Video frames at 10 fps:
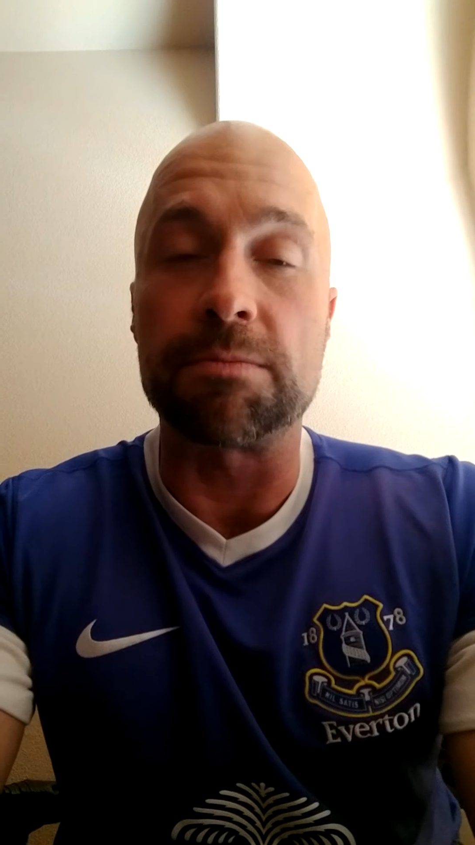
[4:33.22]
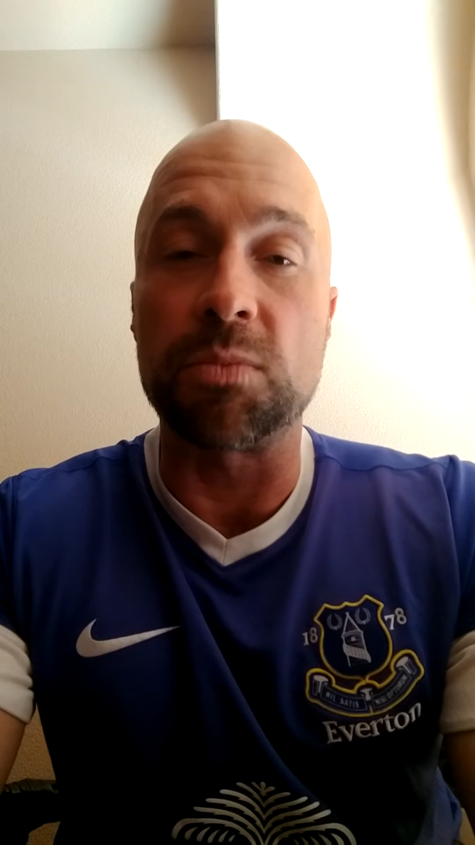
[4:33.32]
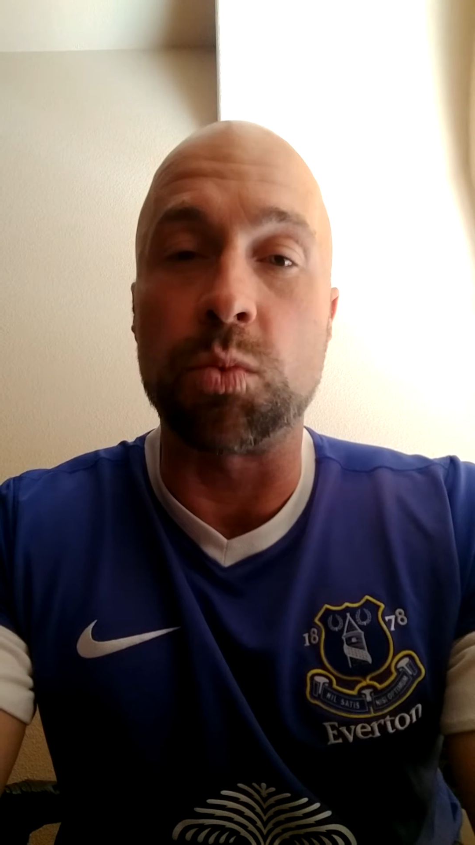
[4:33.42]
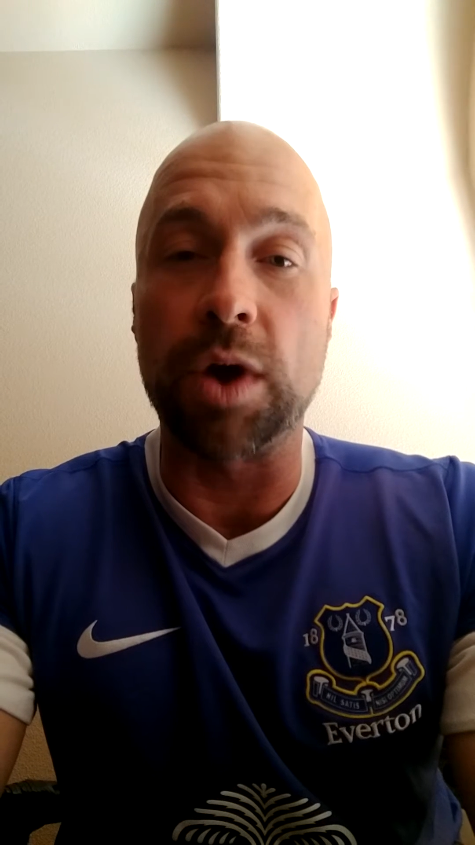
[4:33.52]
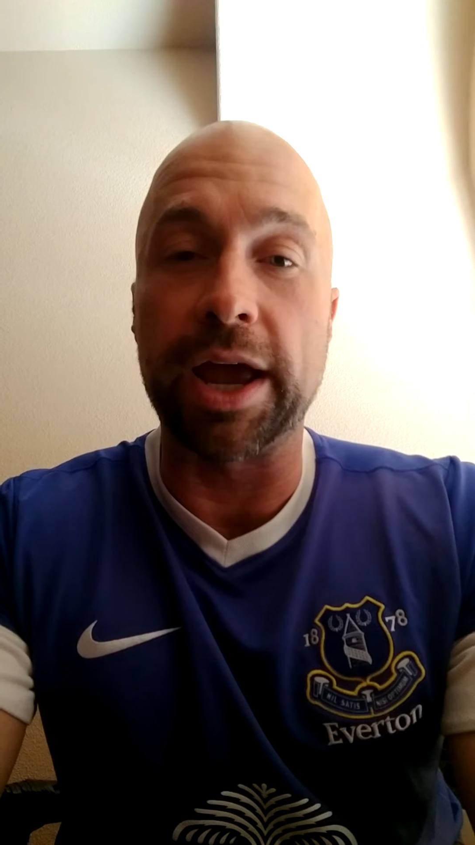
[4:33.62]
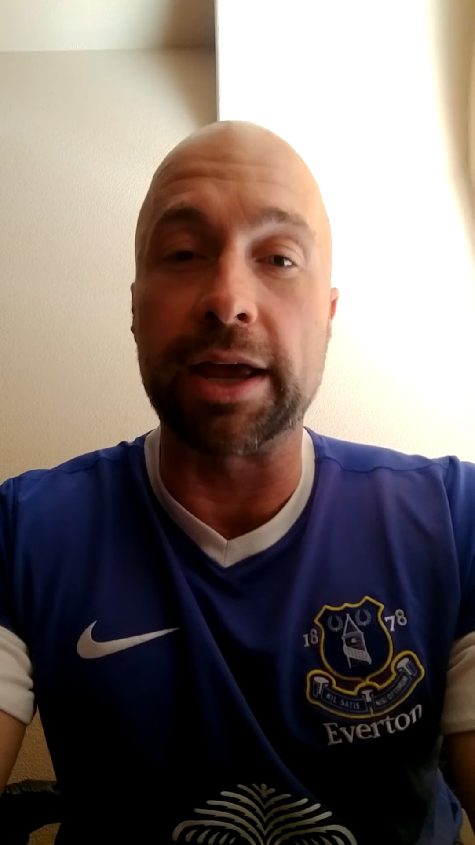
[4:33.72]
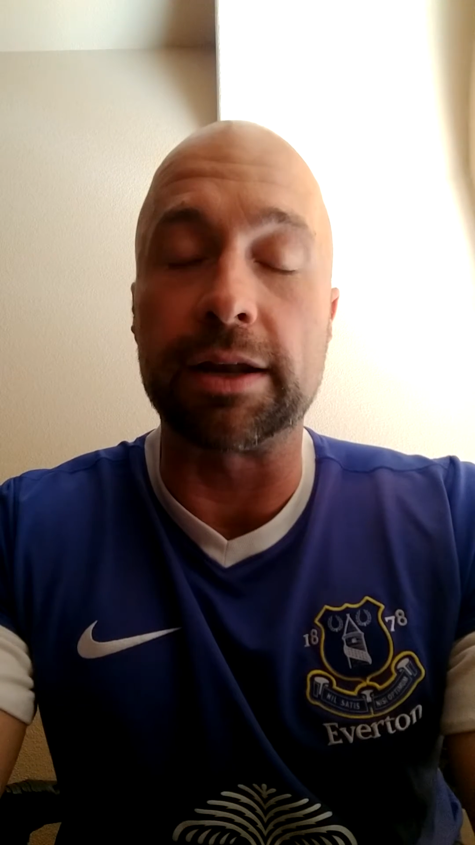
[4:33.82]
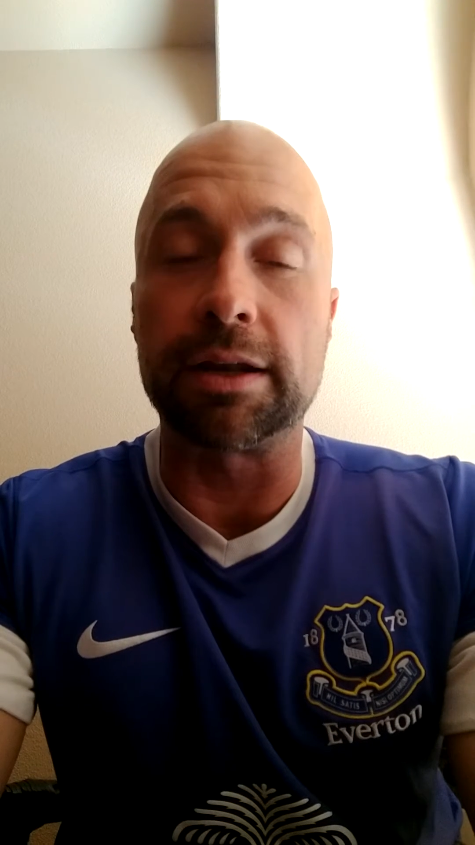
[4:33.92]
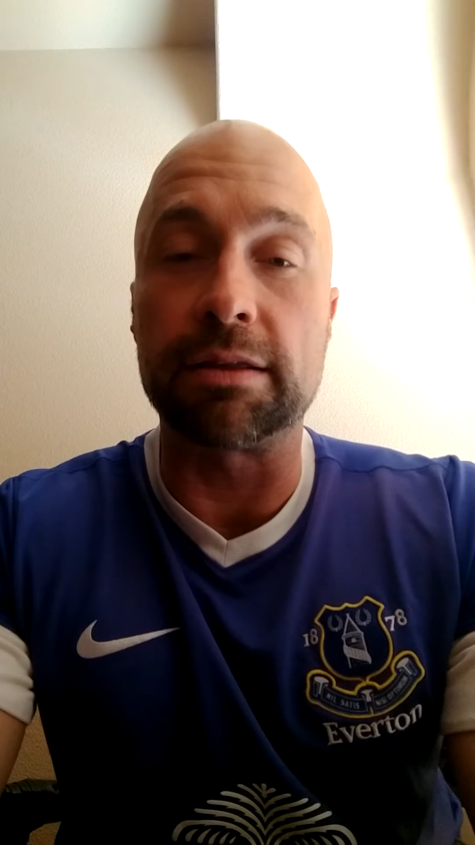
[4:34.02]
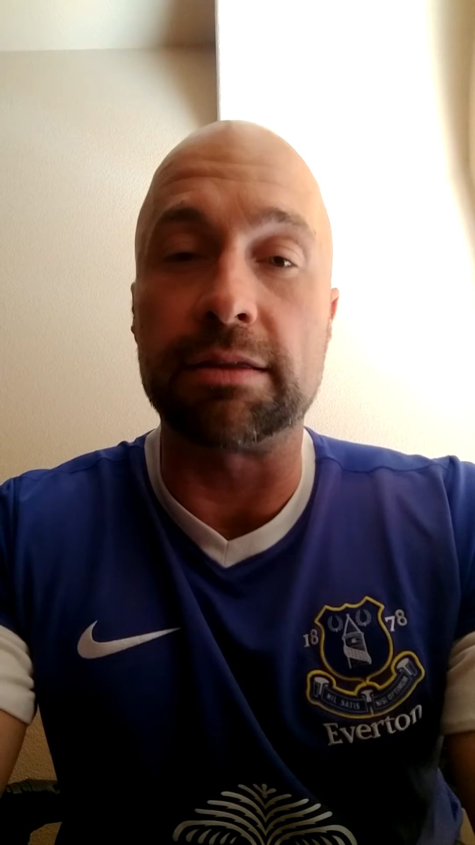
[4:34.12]

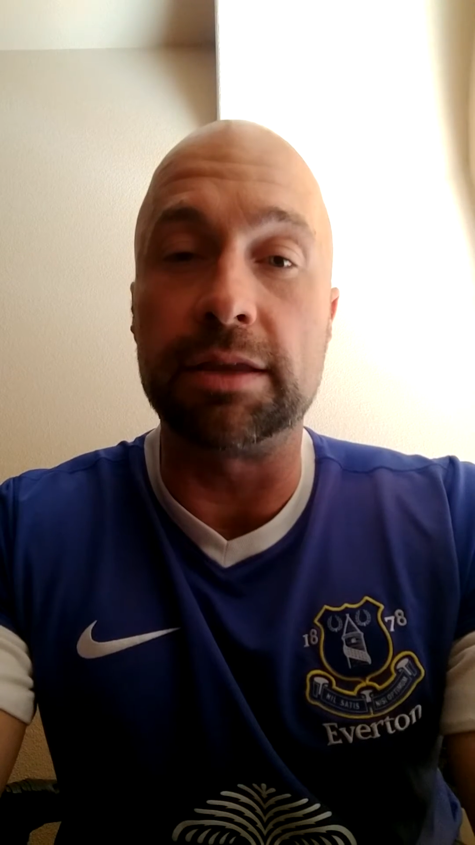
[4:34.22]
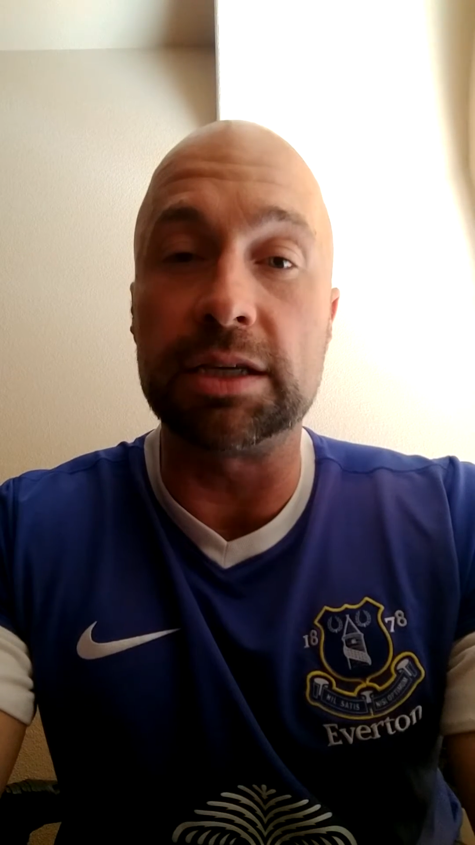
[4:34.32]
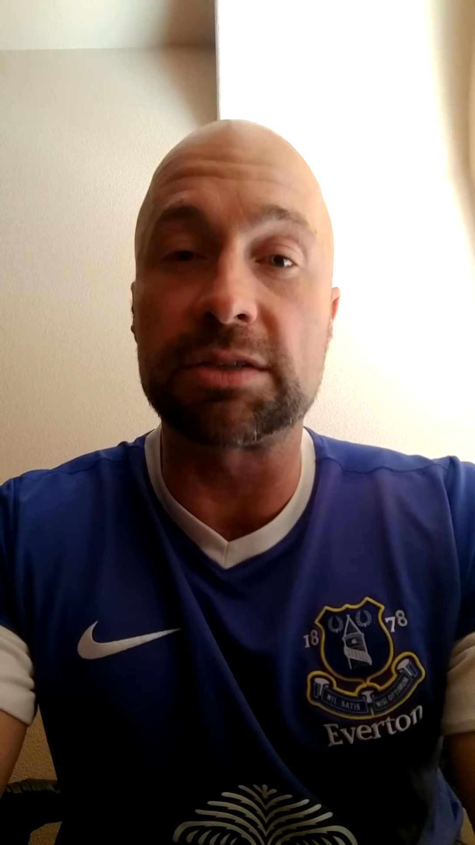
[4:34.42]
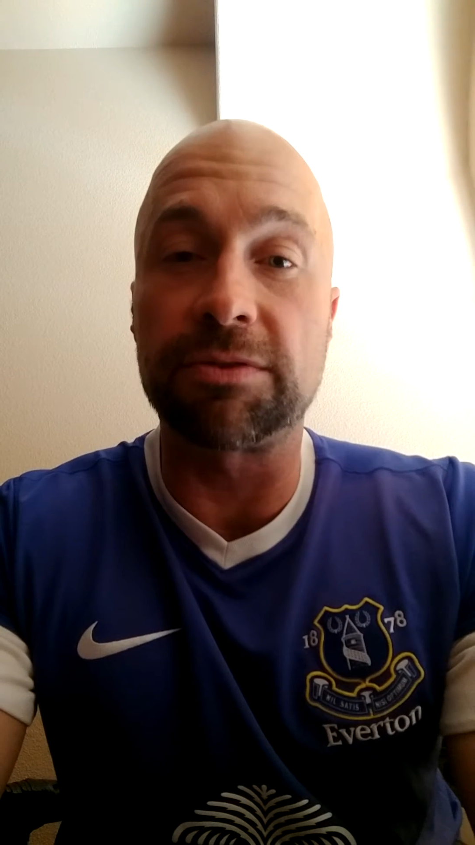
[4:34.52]
When these